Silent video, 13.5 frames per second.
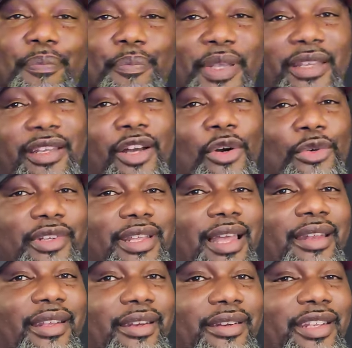Pete Golden
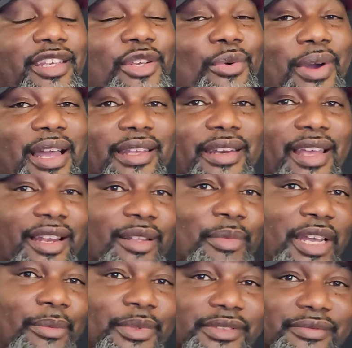got that DUI at
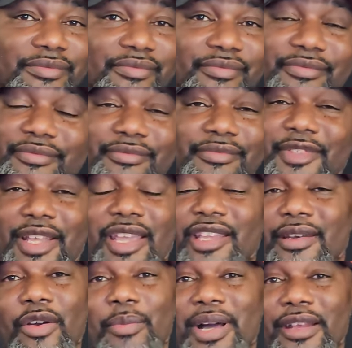Alabama? Ain't
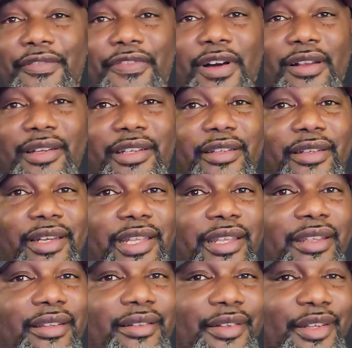nobody follow his
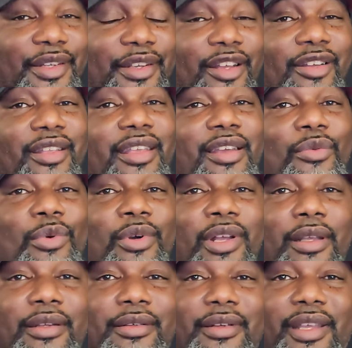lead, because guess
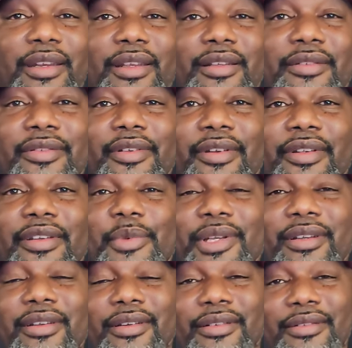what? They didn't consider him a
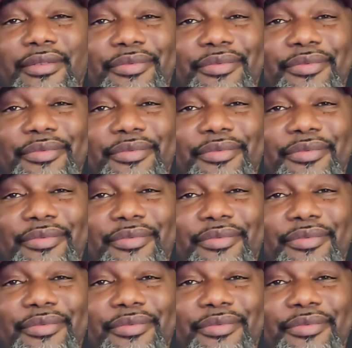leader.